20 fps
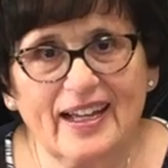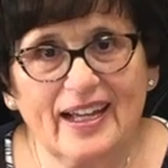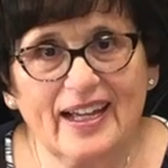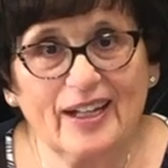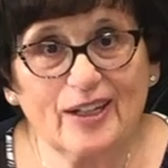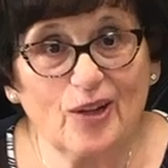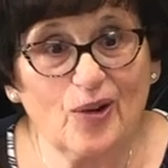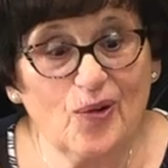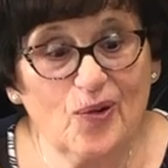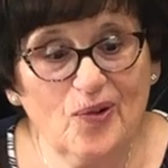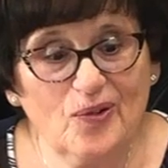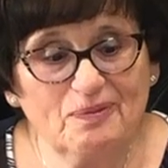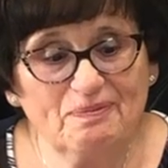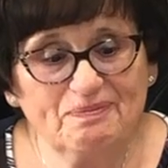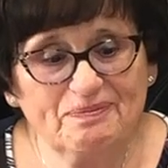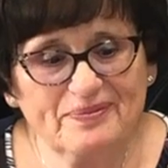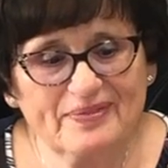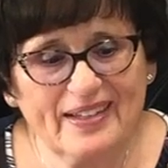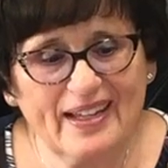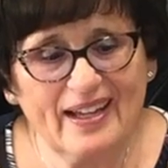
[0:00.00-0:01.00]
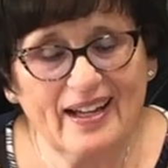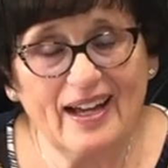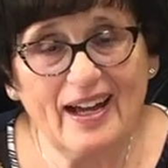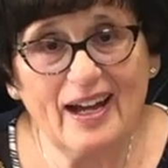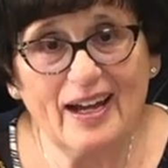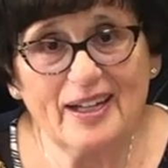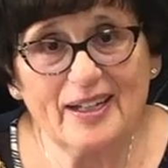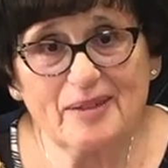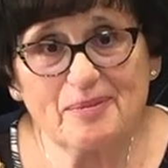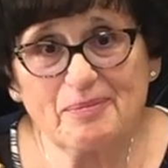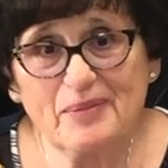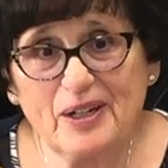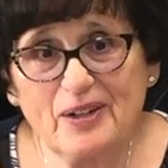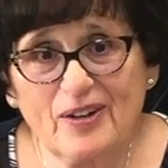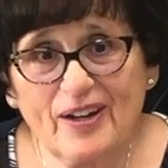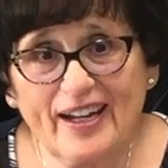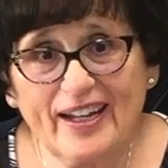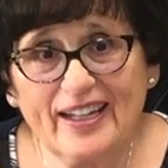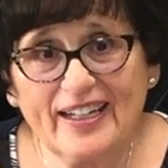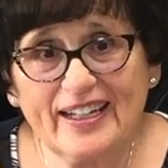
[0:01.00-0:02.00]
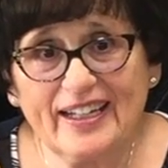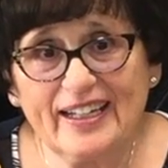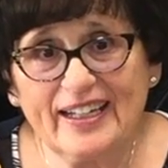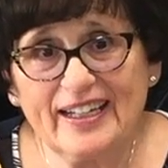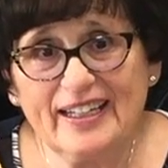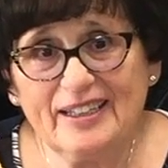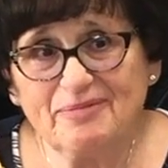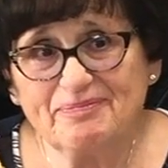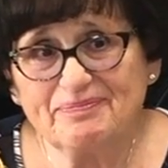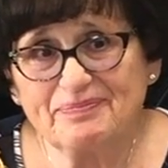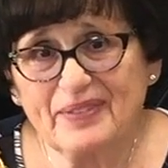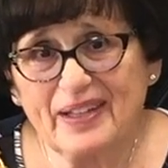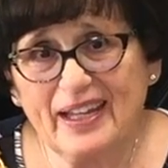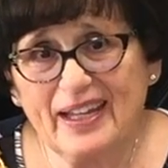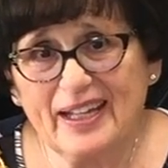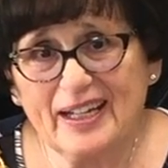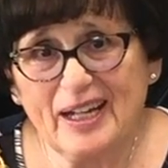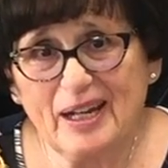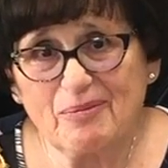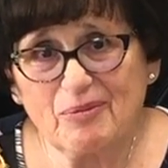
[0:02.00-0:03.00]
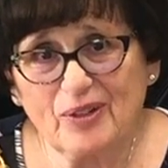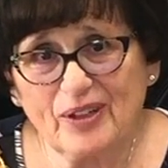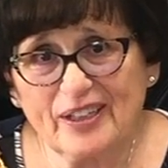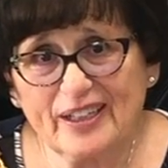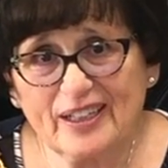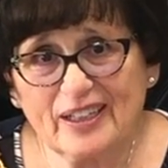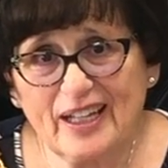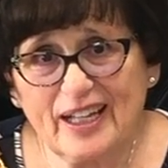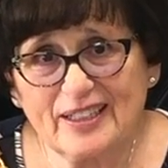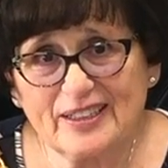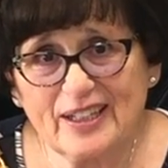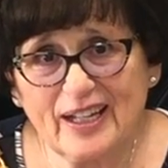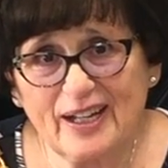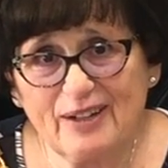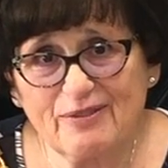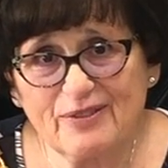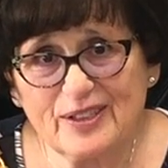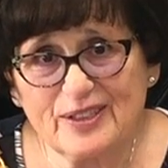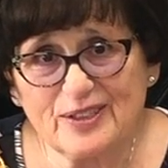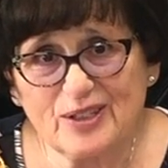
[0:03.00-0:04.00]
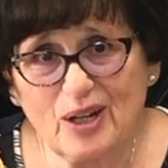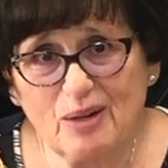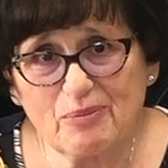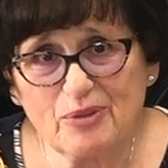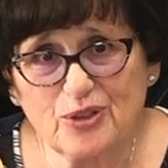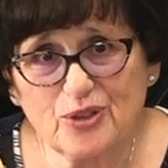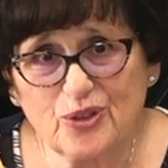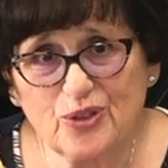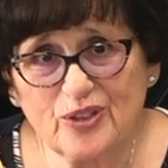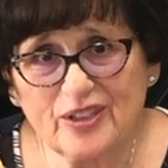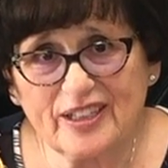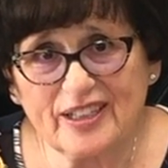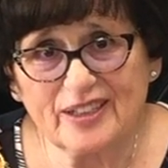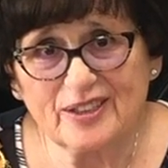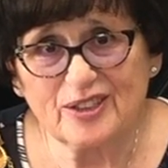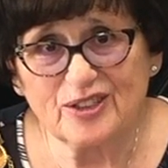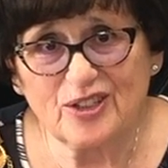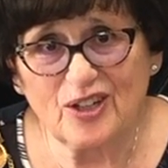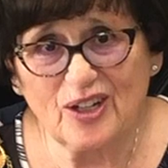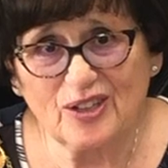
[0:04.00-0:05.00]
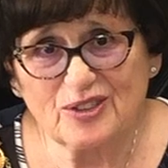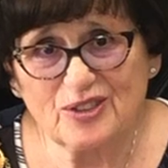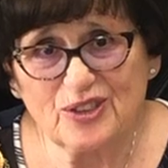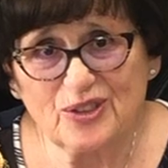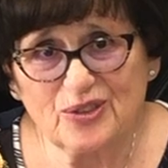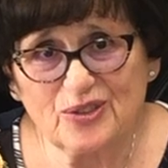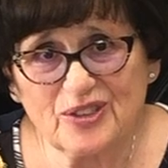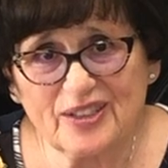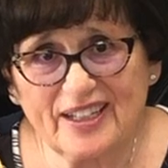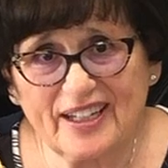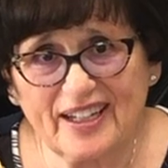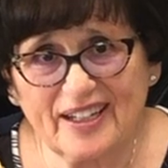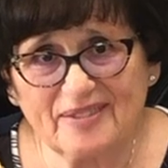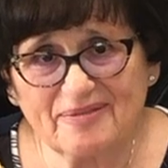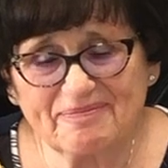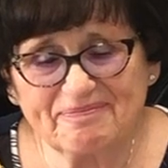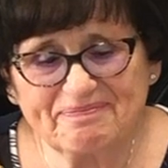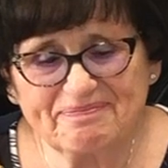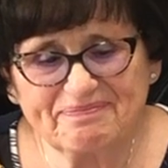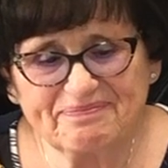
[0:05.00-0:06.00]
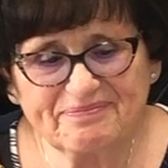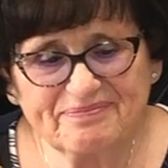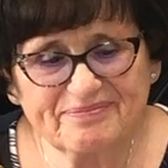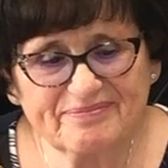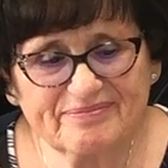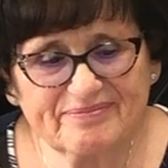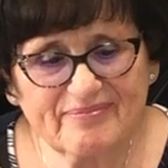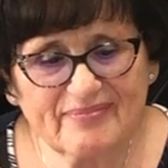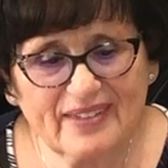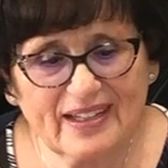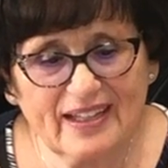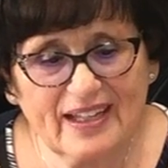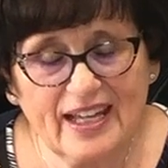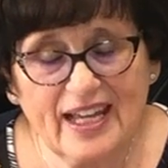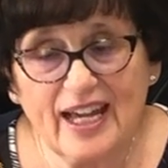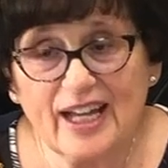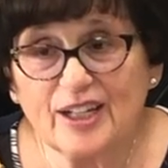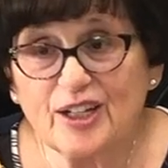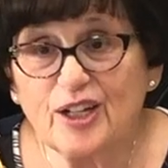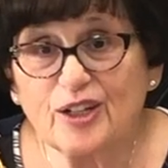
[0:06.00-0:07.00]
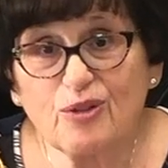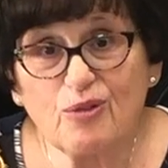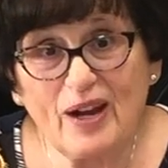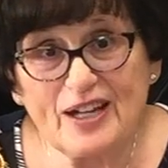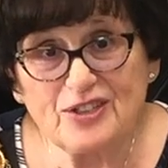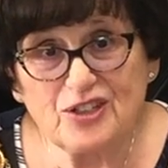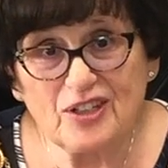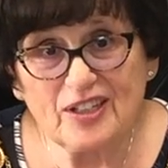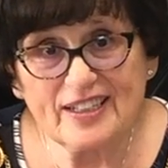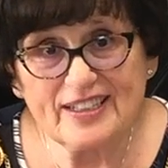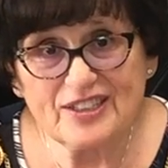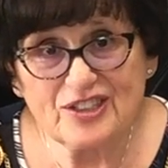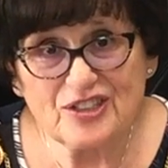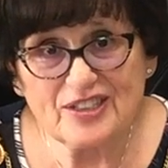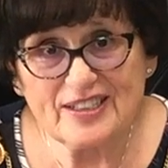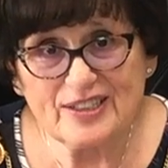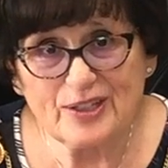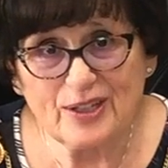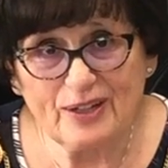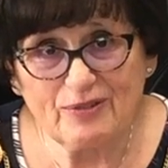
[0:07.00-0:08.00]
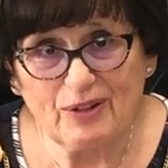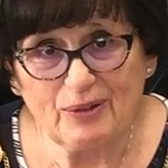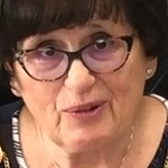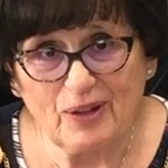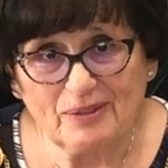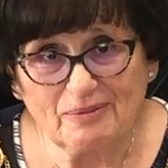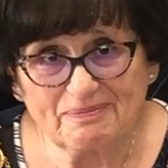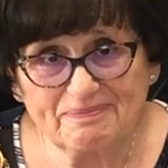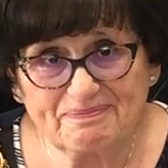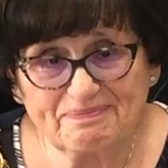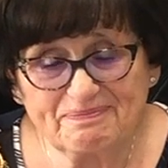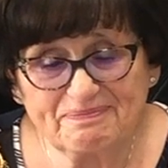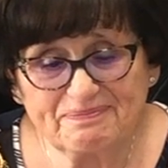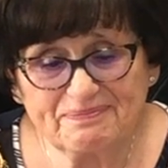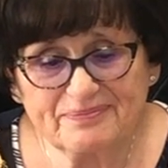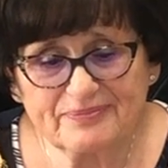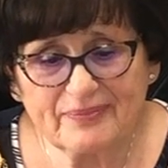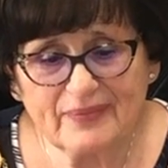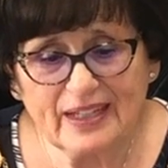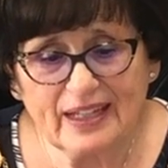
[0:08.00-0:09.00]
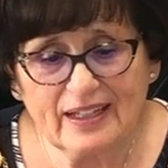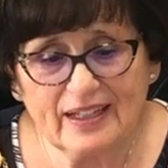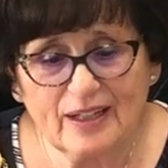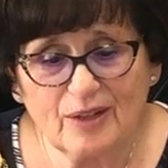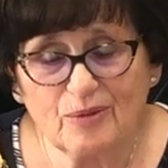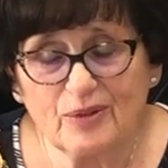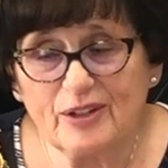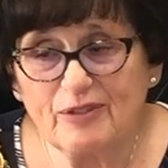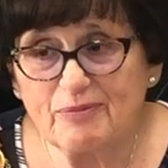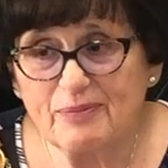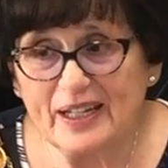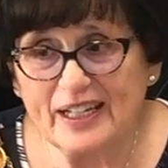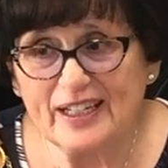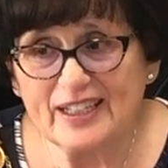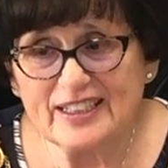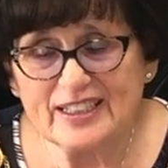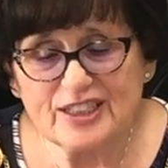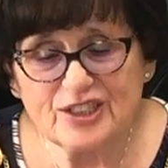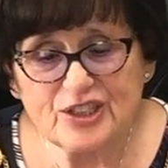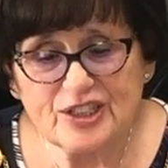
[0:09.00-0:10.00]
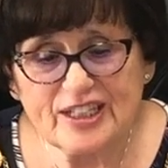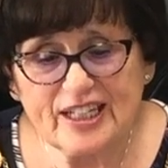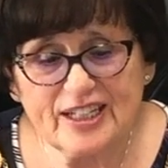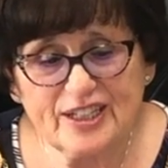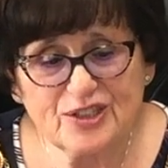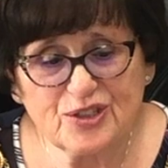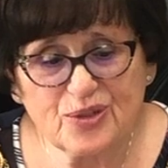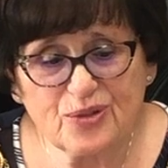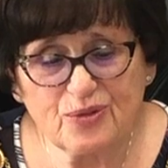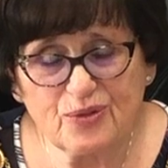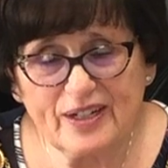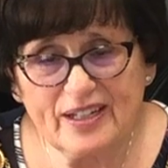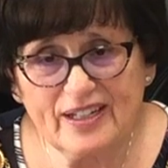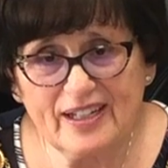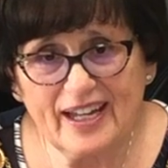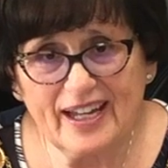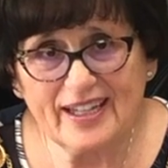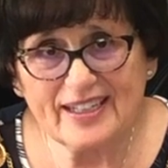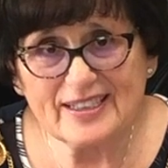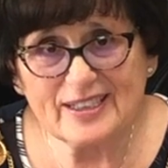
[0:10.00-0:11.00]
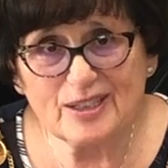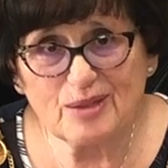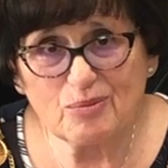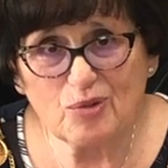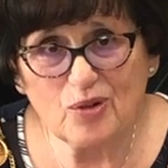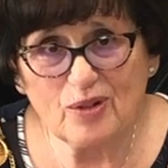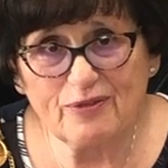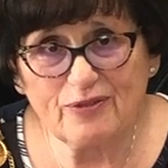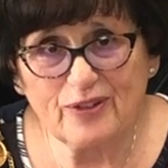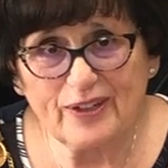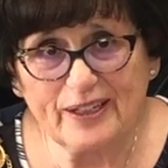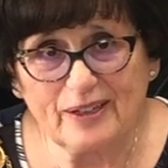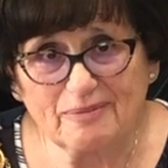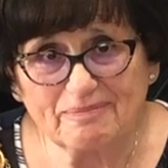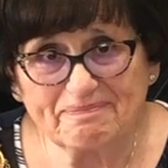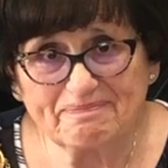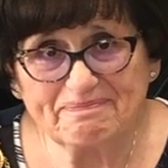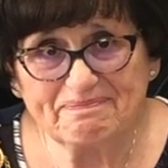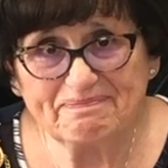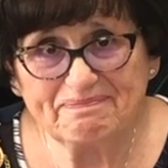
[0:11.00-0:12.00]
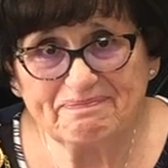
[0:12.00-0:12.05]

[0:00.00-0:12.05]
Hello, I am Mary Anne Eadie, and I'm really glad to have this opportunity to talk to you today. Congratulations to everyone. We've made it to stage three and some more freedom.